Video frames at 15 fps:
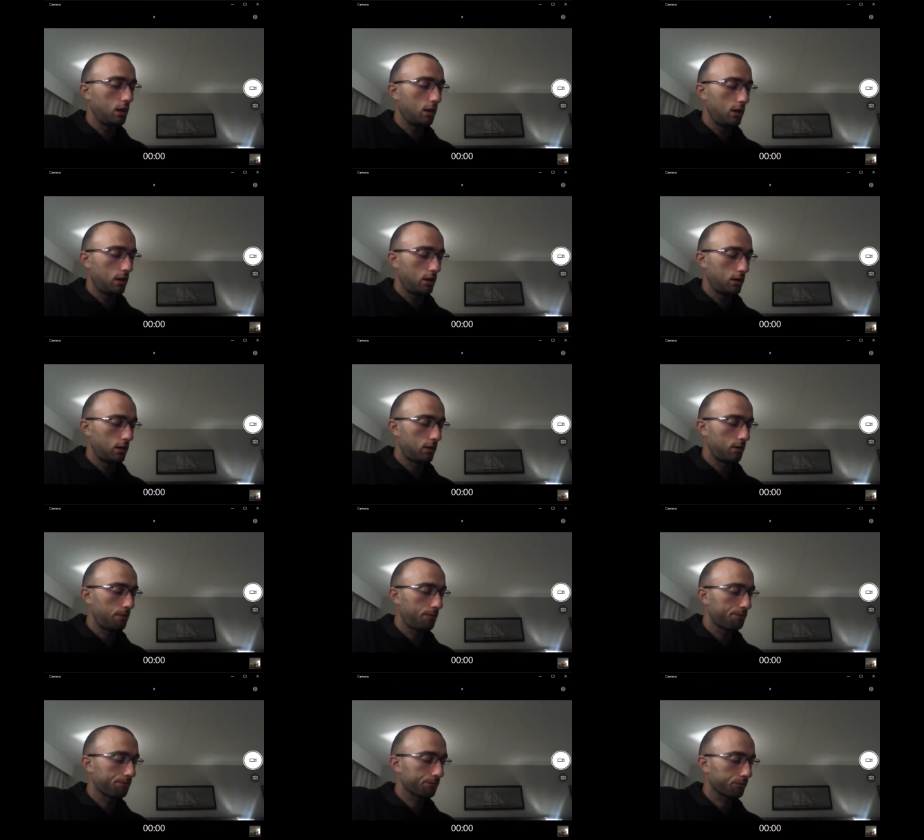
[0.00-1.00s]
and
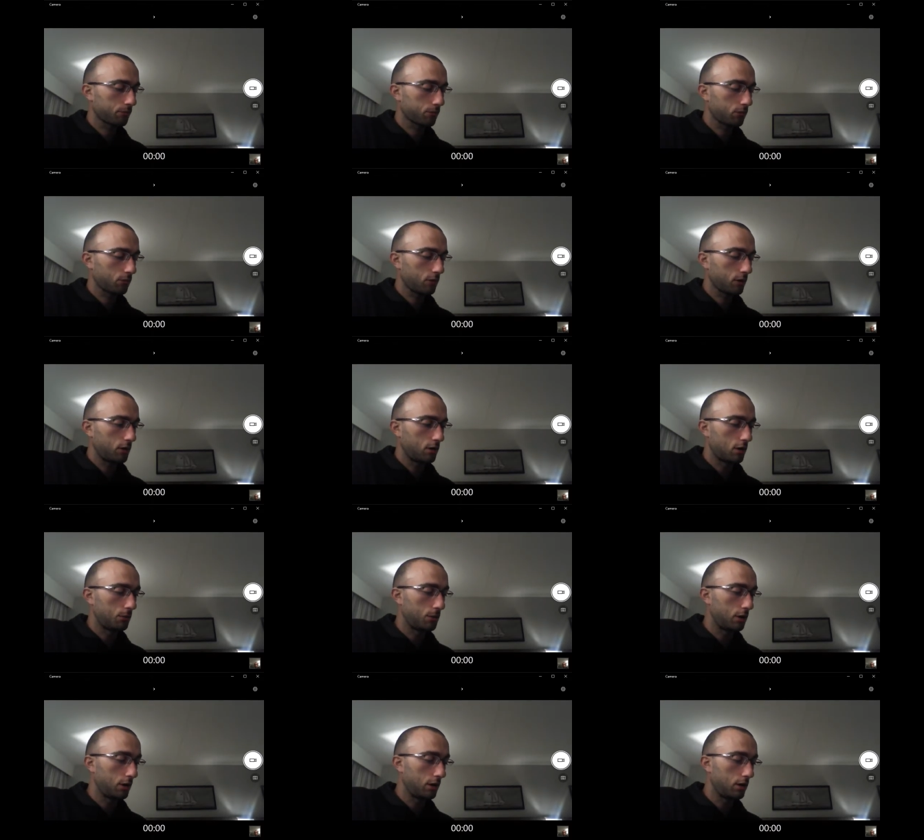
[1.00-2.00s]
you know
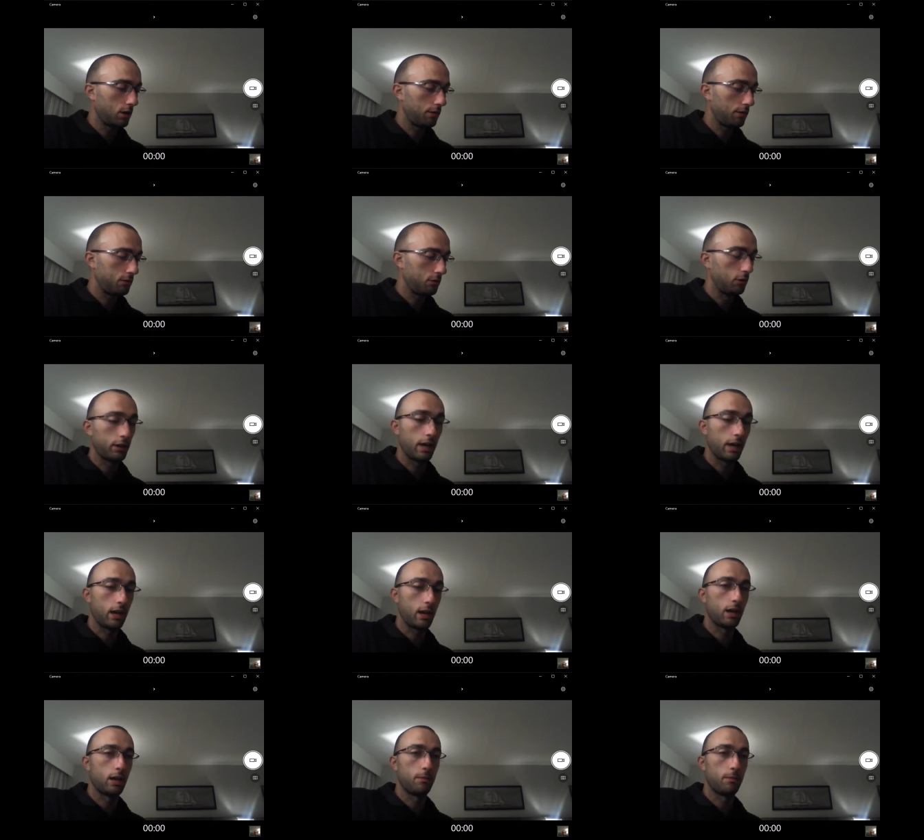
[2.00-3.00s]
really if you look at it
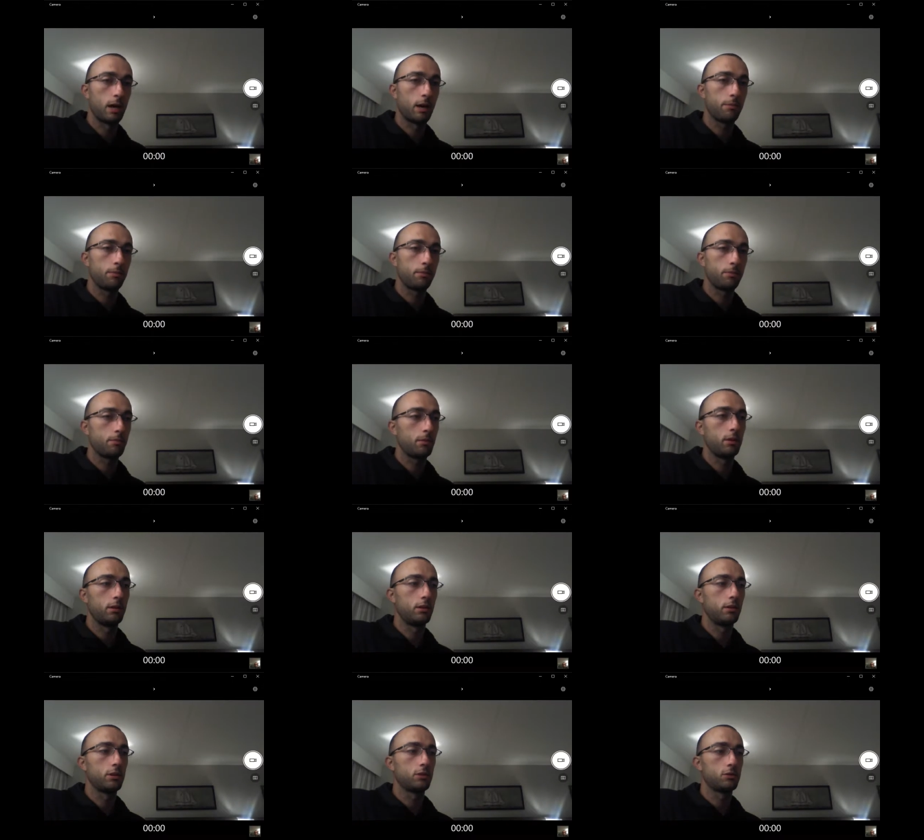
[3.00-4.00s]
on a map and
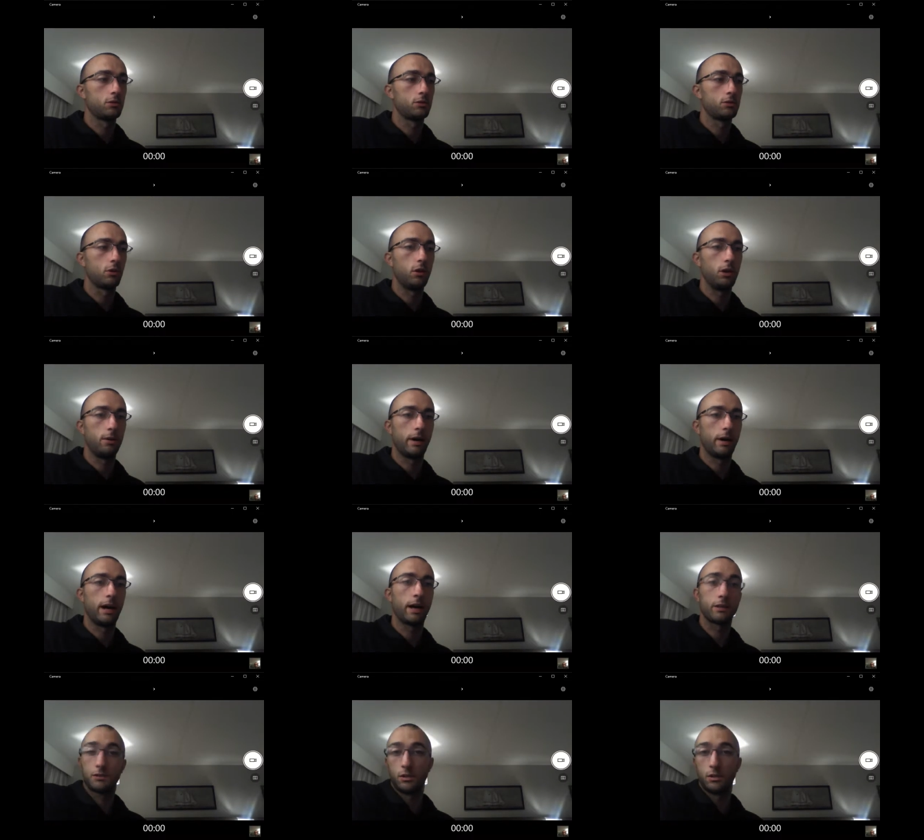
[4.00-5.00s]
this was totally by
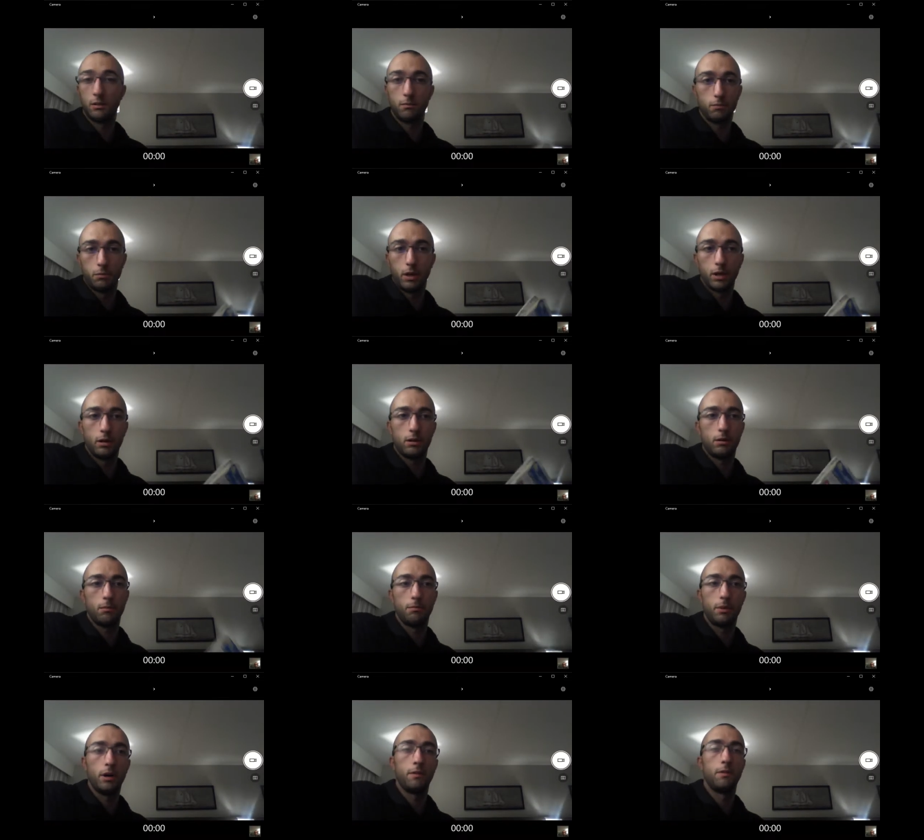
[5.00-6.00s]
accident, but
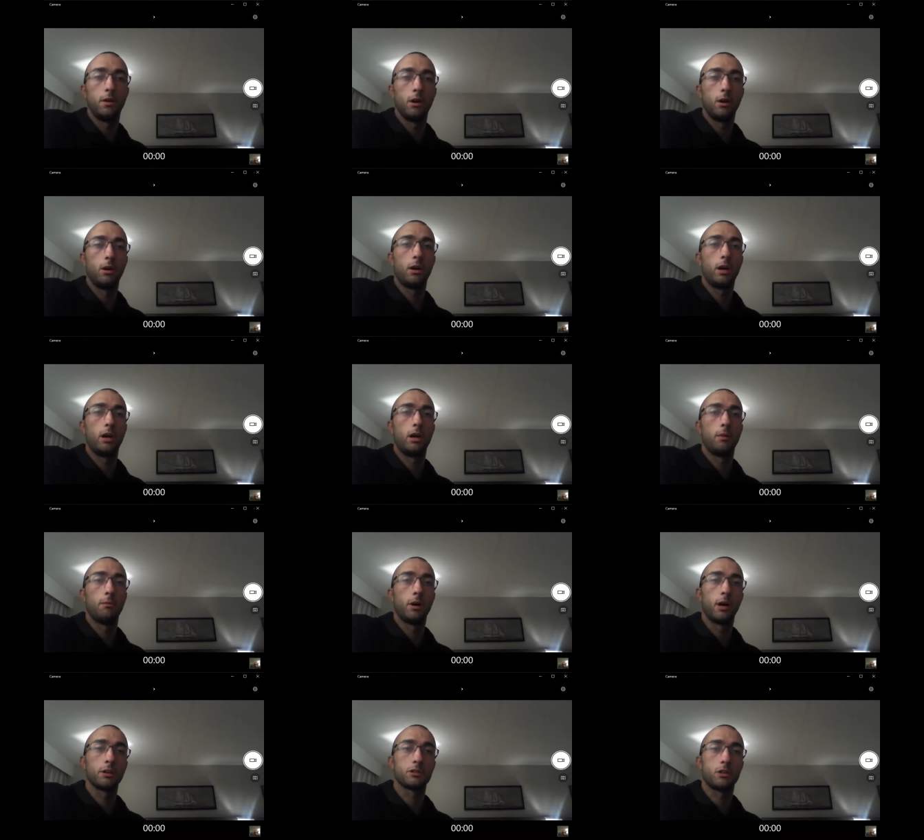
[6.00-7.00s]
Buffalo and
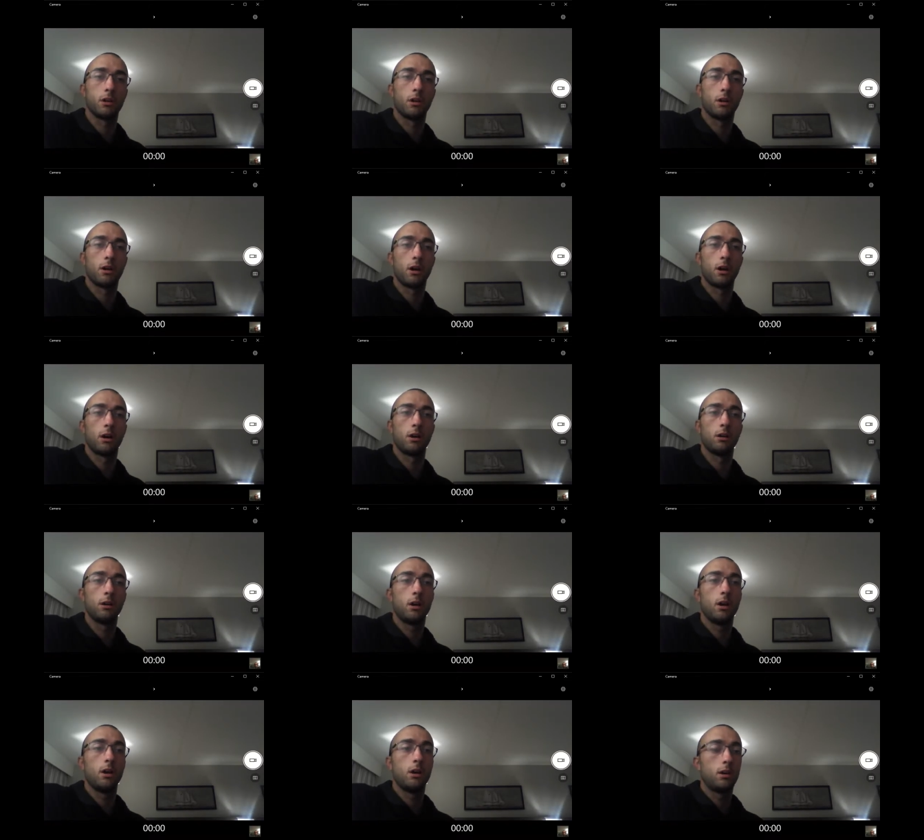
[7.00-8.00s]
Boston are
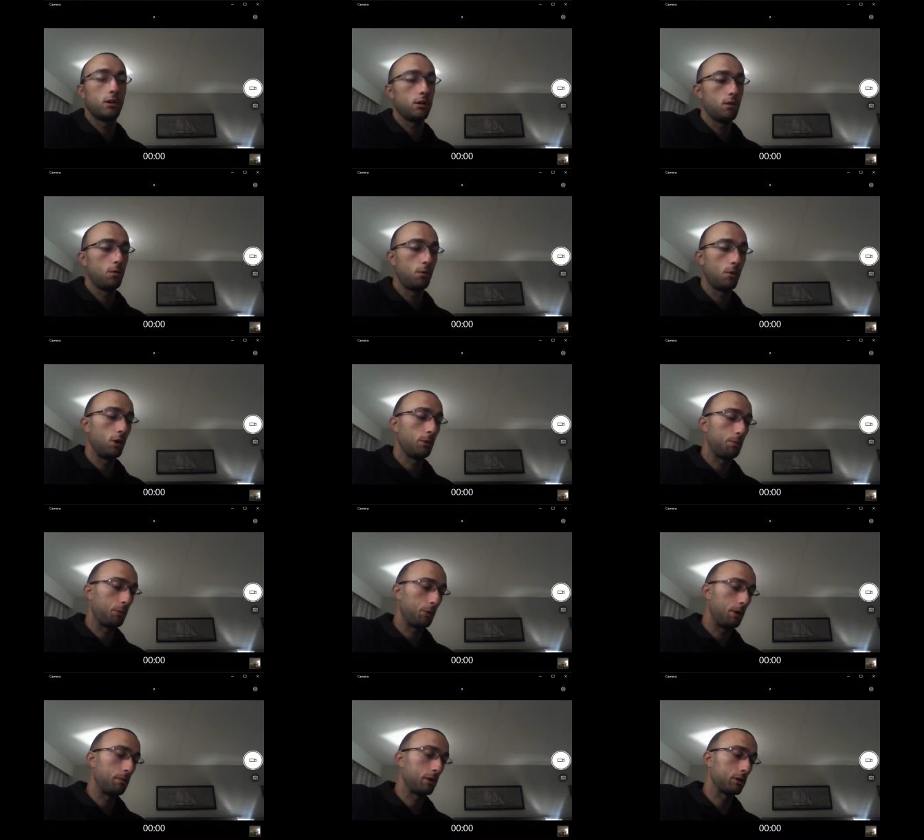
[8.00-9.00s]
really
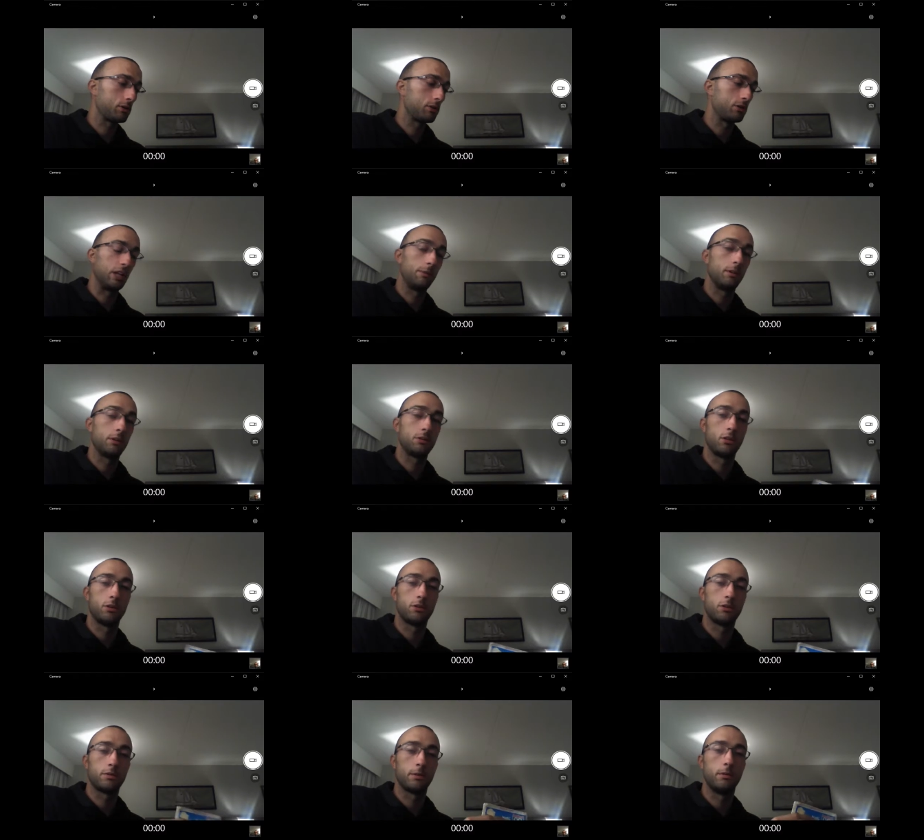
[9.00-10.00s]
pretty much the same distance
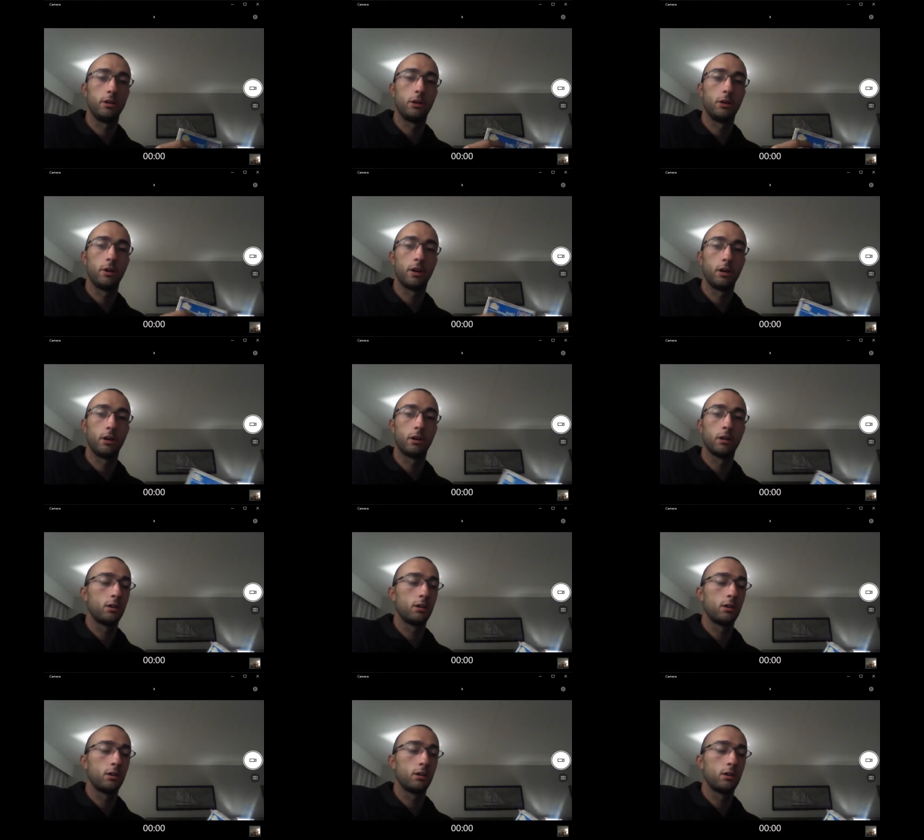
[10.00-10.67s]
from the equator.